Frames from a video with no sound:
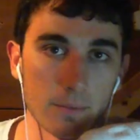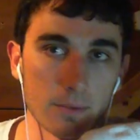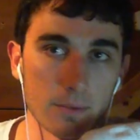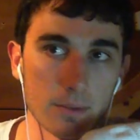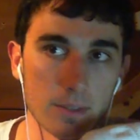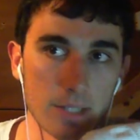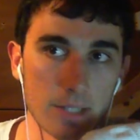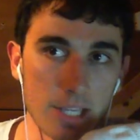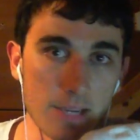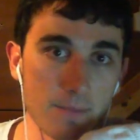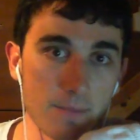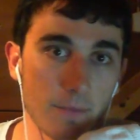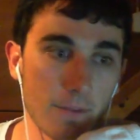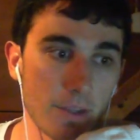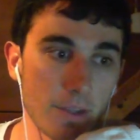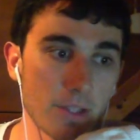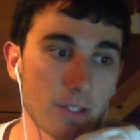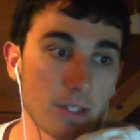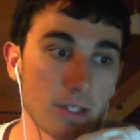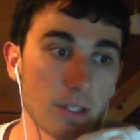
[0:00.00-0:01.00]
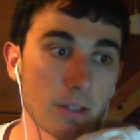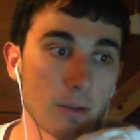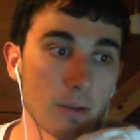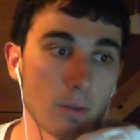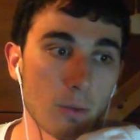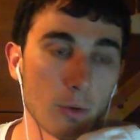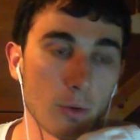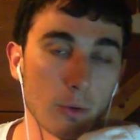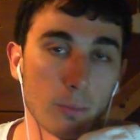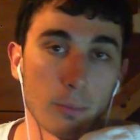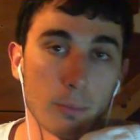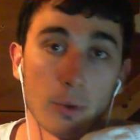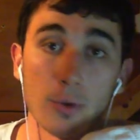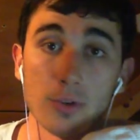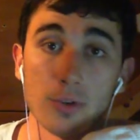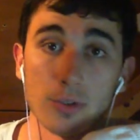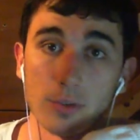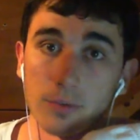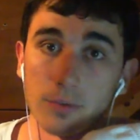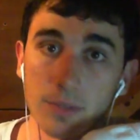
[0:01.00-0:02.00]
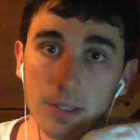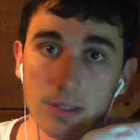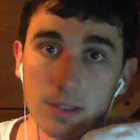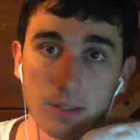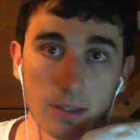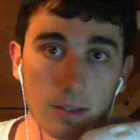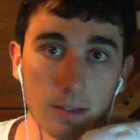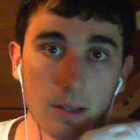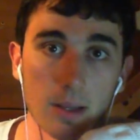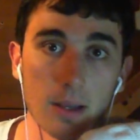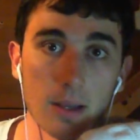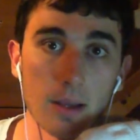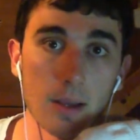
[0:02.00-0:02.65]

team feasting or personal feasting.